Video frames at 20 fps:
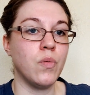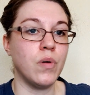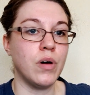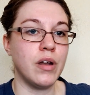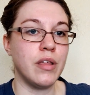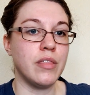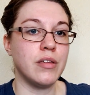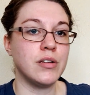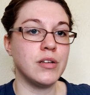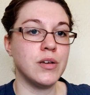
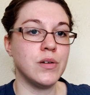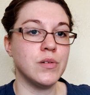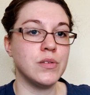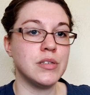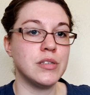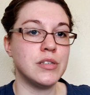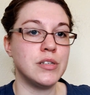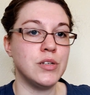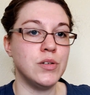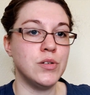one of the
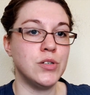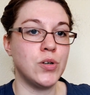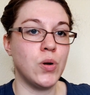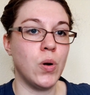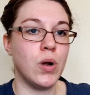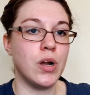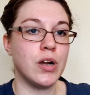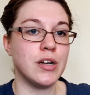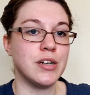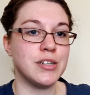toes is too
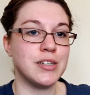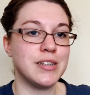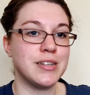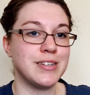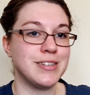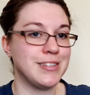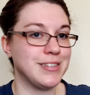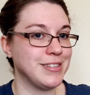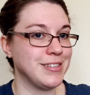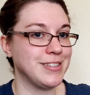short.
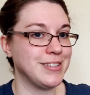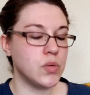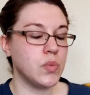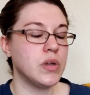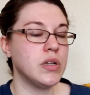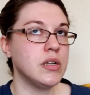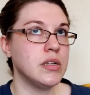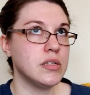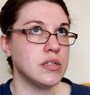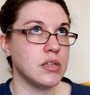This
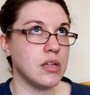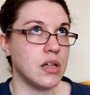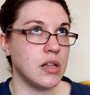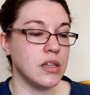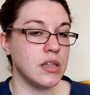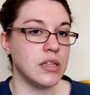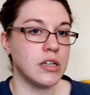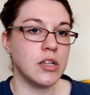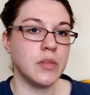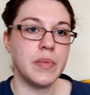one is
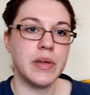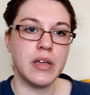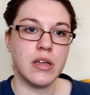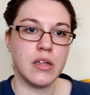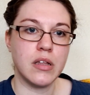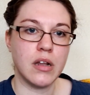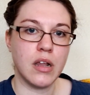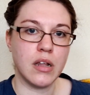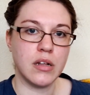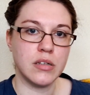a little
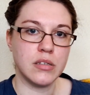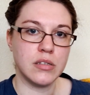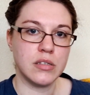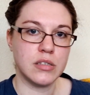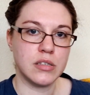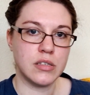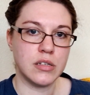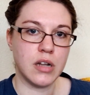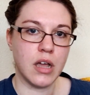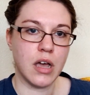bit
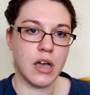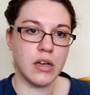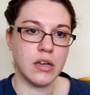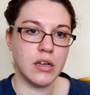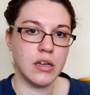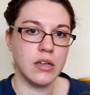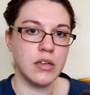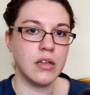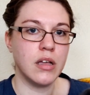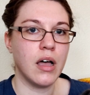
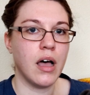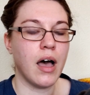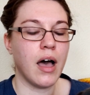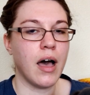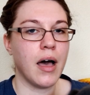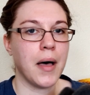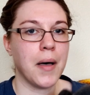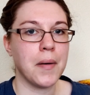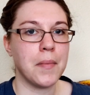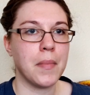snug.
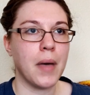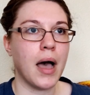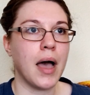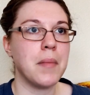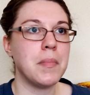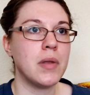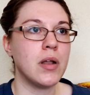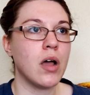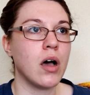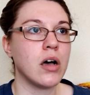Um,
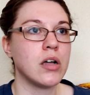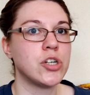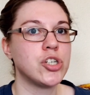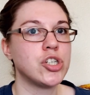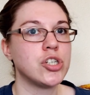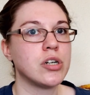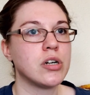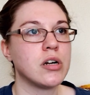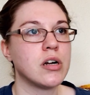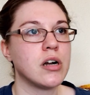I'm
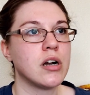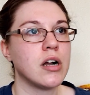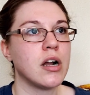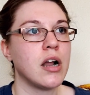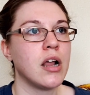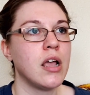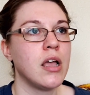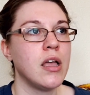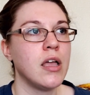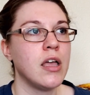not
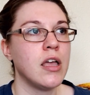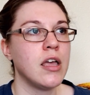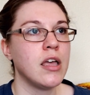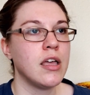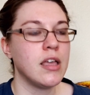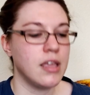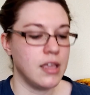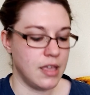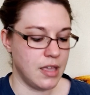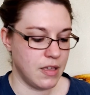sure
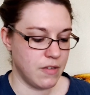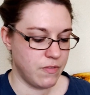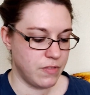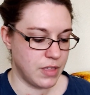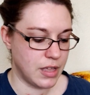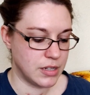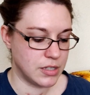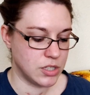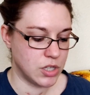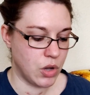
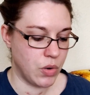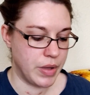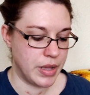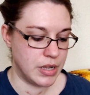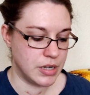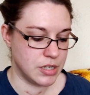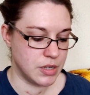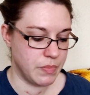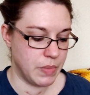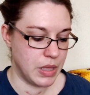if that's
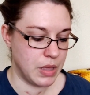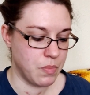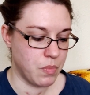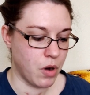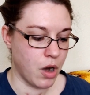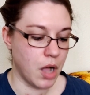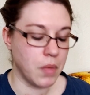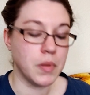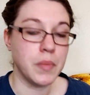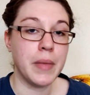going to be
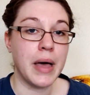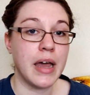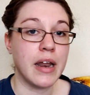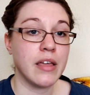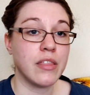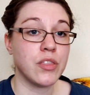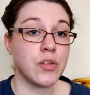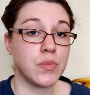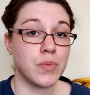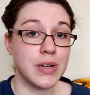
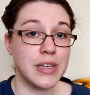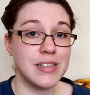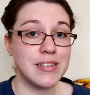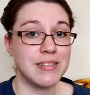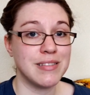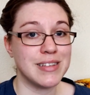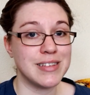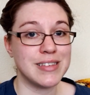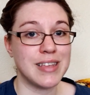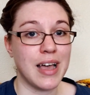problematic. The
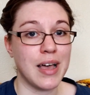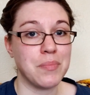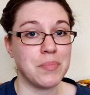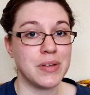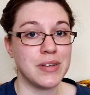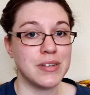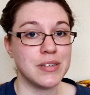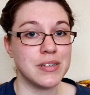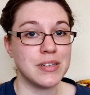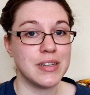reason this
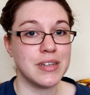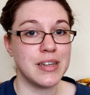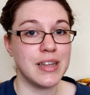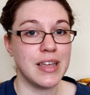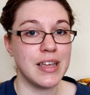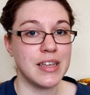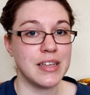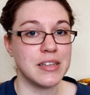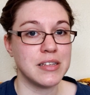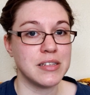
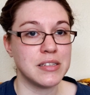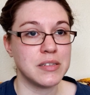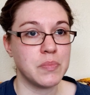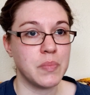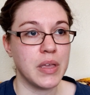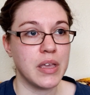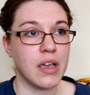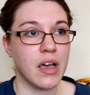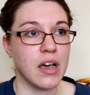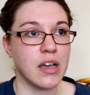happened is
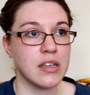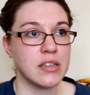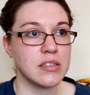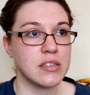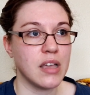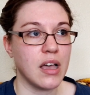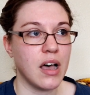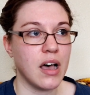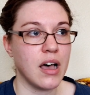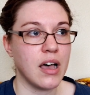
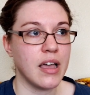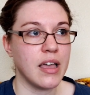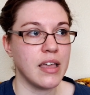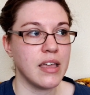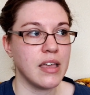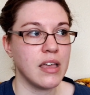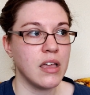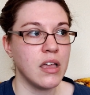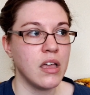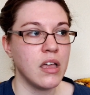because
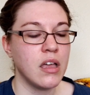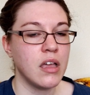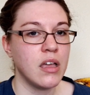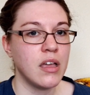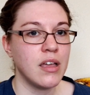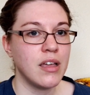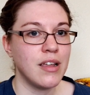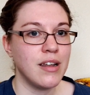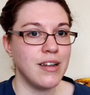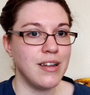I
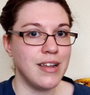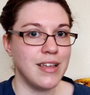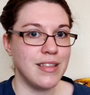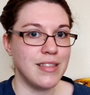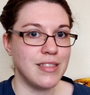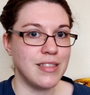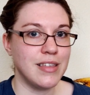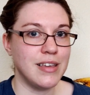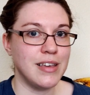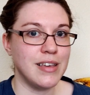
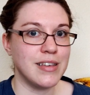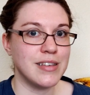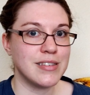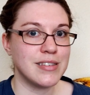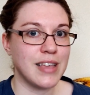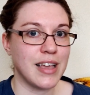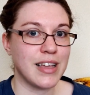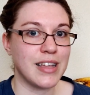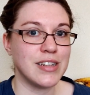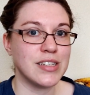knit the
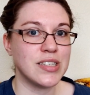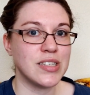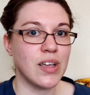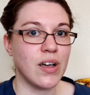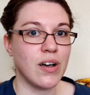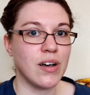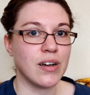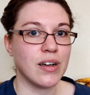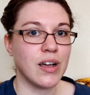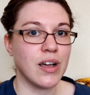second
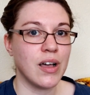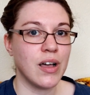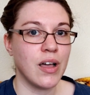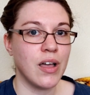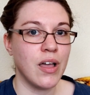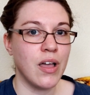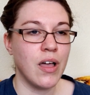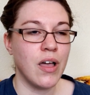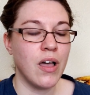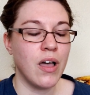sock